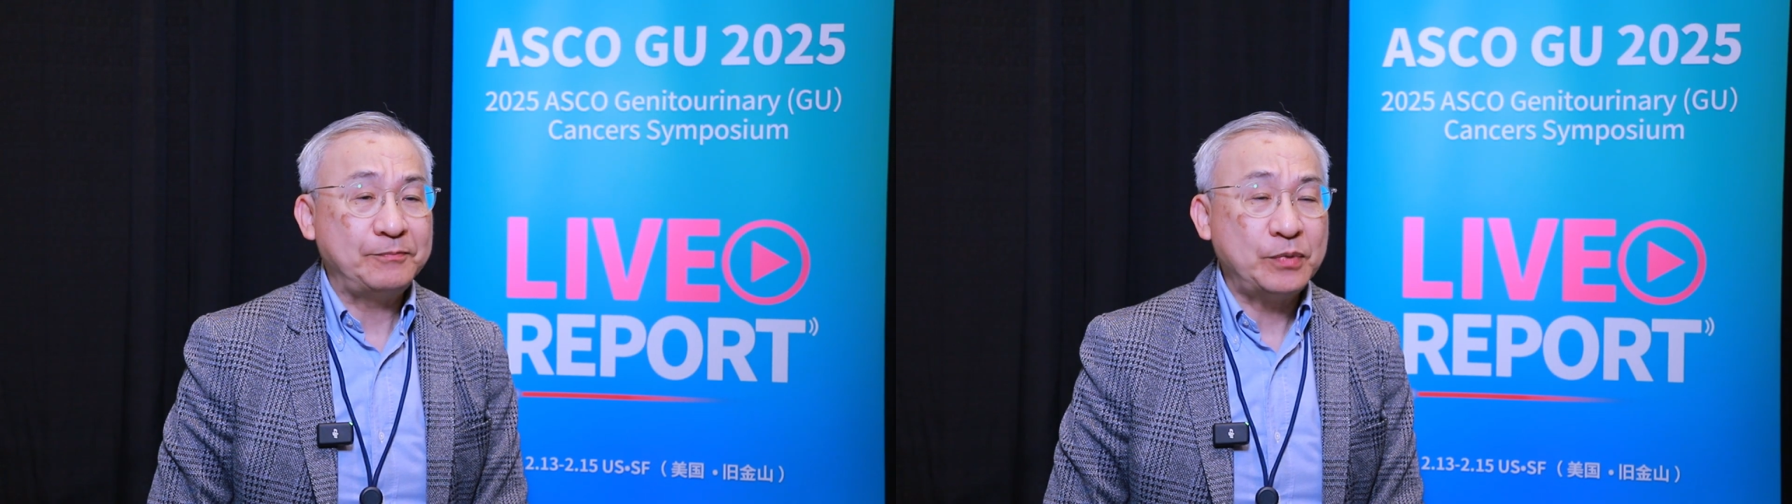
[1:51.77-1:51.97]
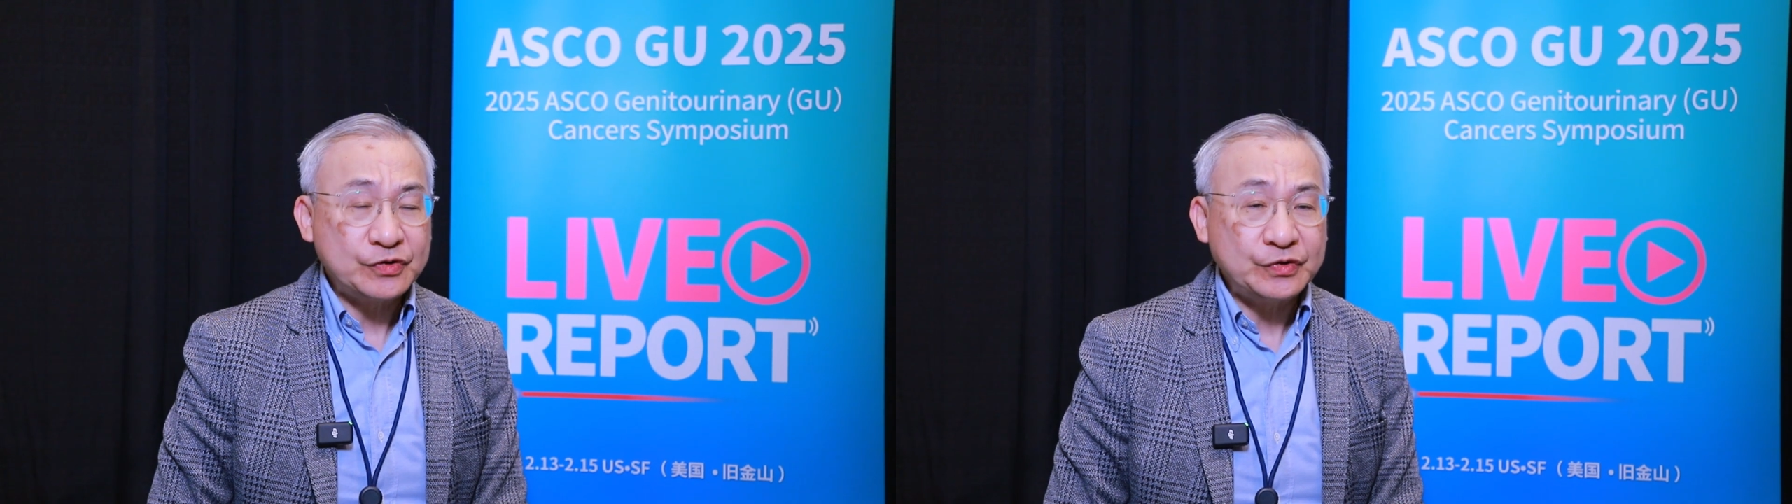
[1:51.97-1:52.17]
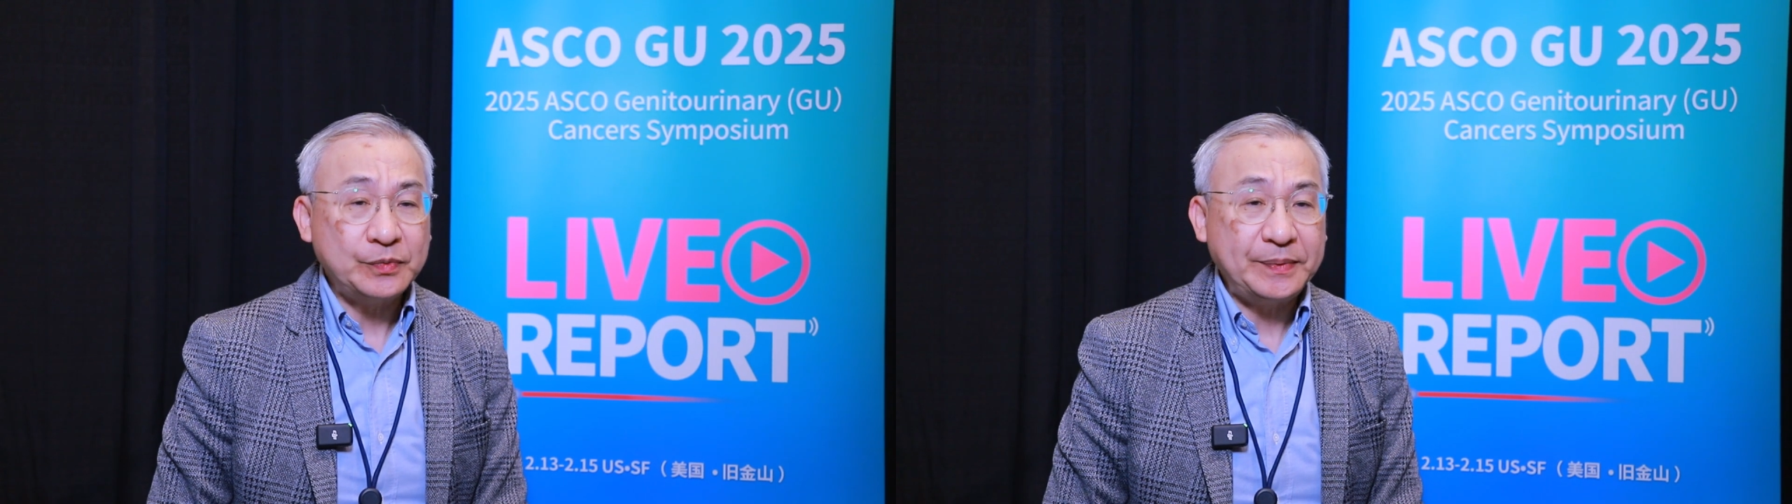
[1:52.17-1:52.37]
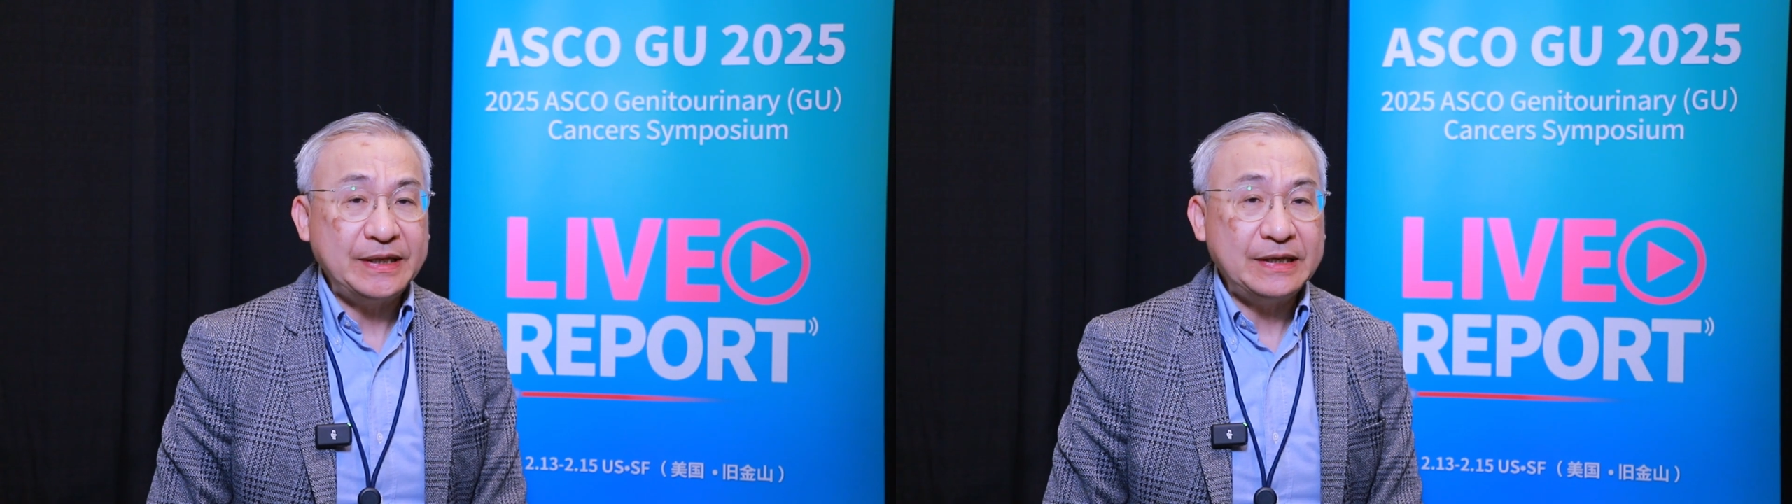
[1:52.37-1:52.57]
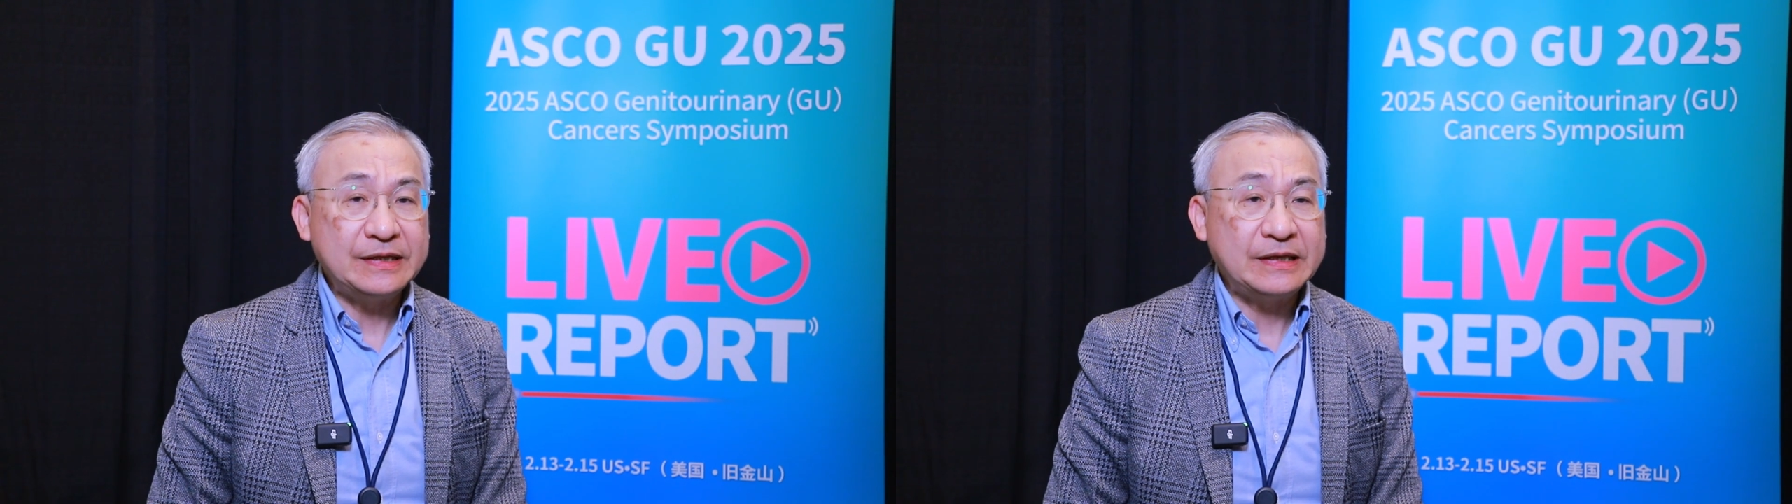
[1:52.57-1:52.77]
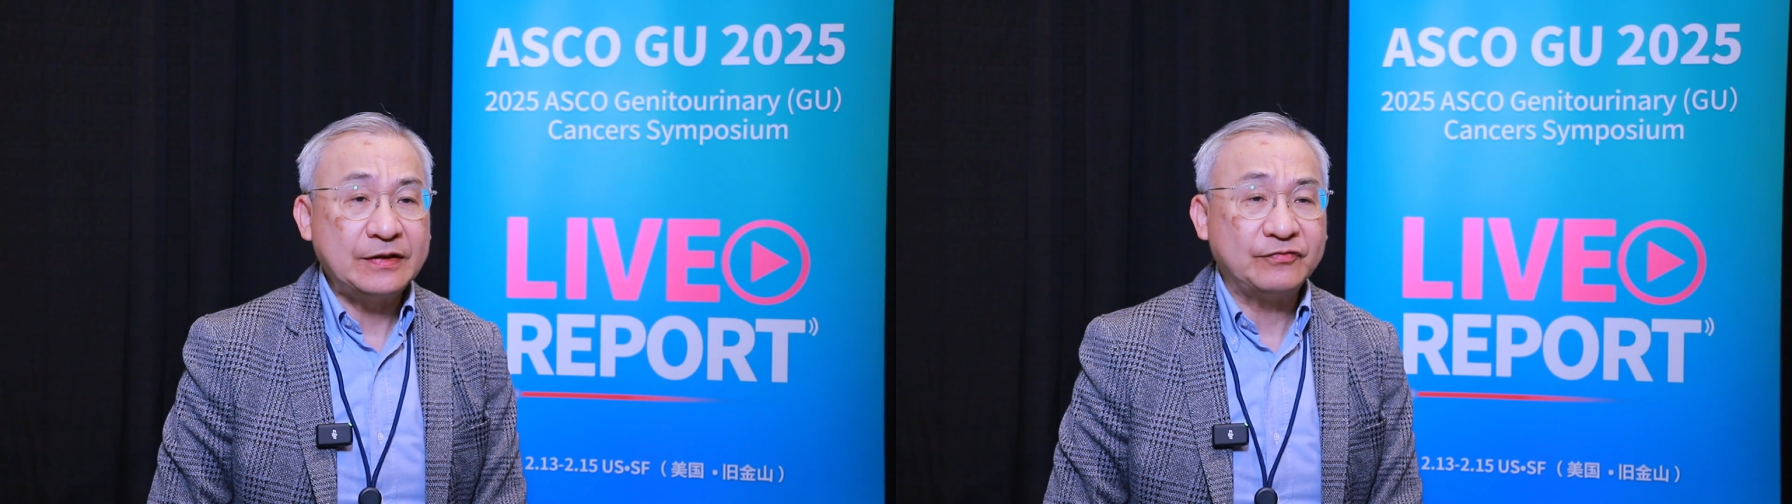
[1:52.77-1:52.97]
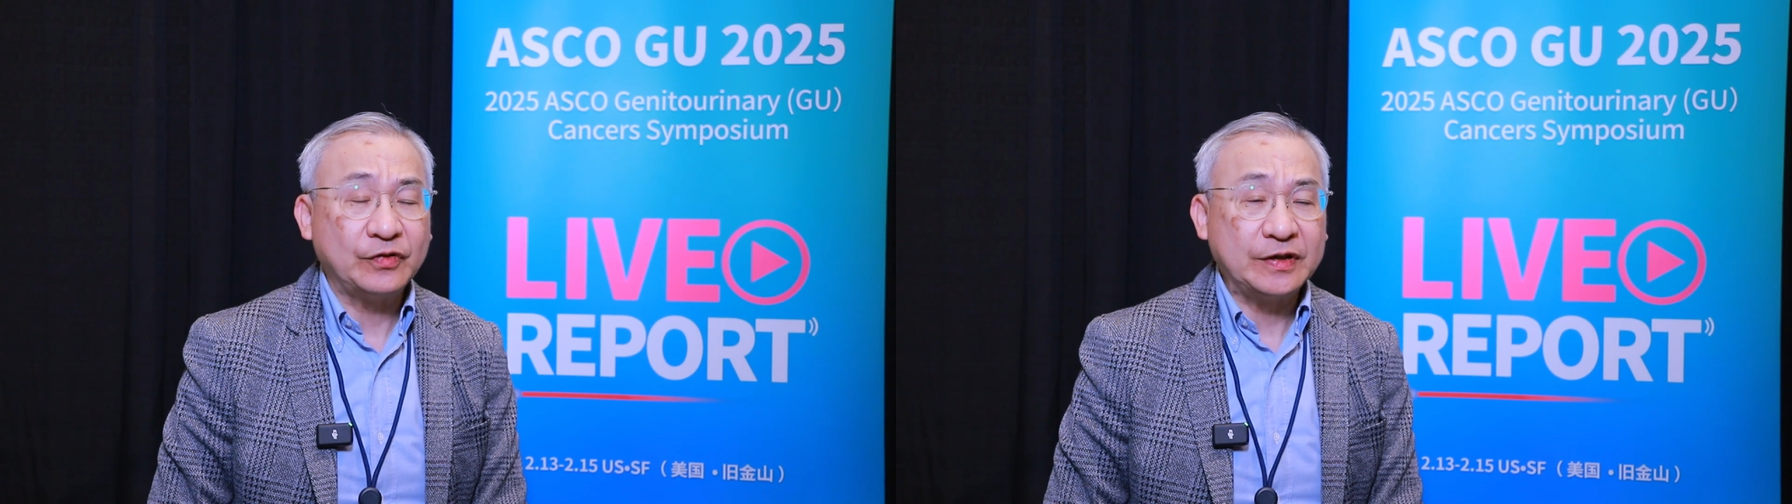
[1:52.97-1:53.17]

personal opinion that